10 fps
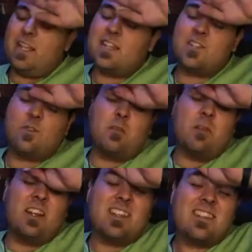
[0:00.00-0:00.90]
It's a
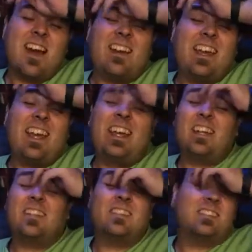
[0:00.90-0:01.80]
storybook. It's not
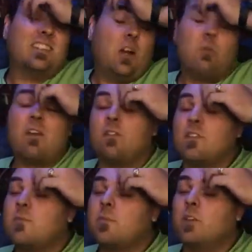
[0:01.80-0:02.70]
a
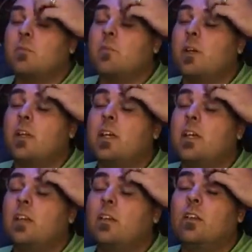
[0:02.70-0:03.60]
reference book, but
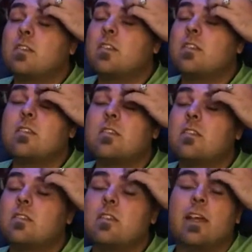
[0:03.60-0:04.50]
it
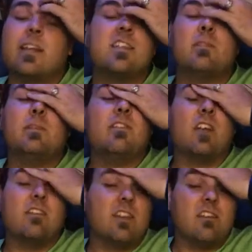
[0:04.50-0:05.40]
looks like it's going to be
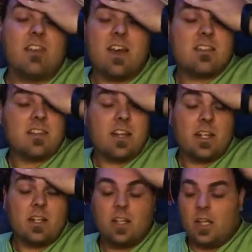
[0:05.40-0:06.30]
very, very
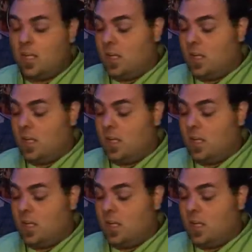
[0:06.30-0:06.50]
fascinating.